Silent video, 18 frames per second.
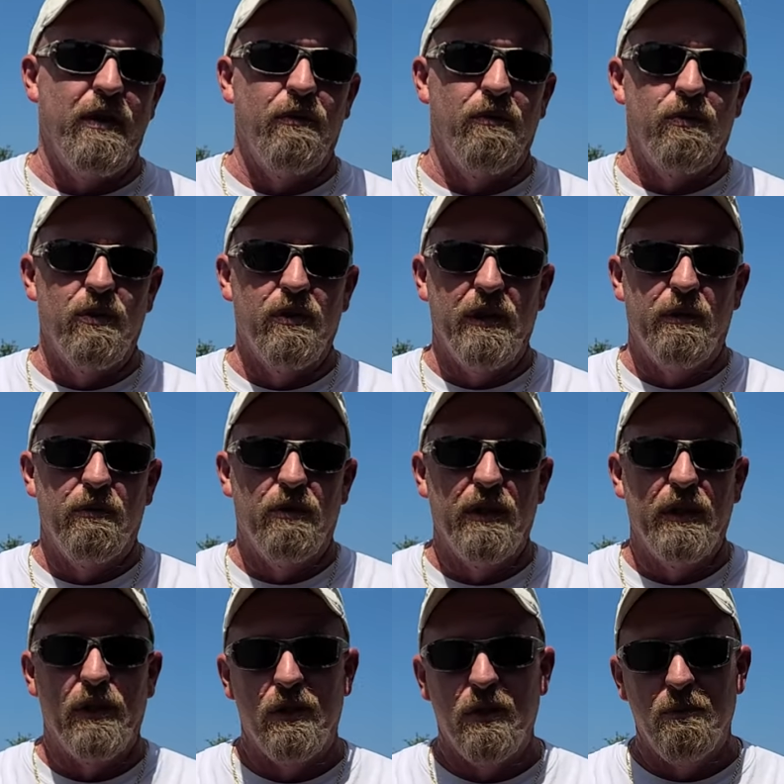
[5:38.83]
really,
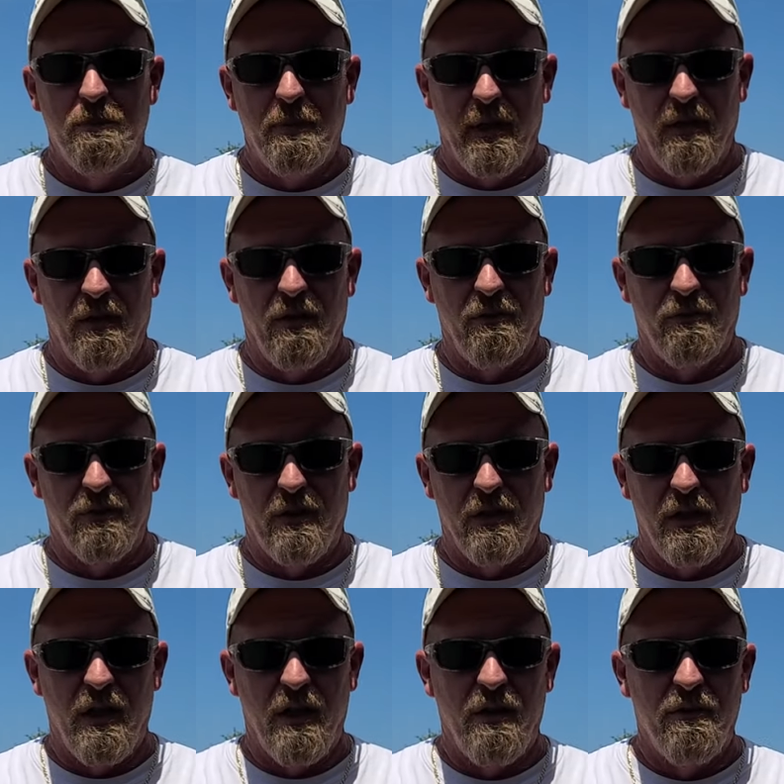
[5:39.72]
really good pair of
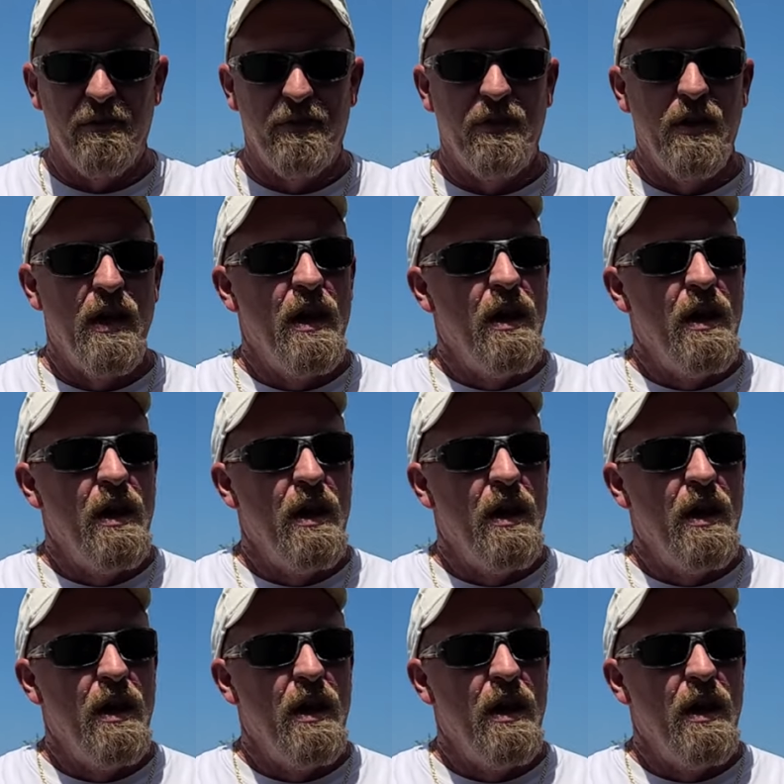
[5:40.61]
gloves.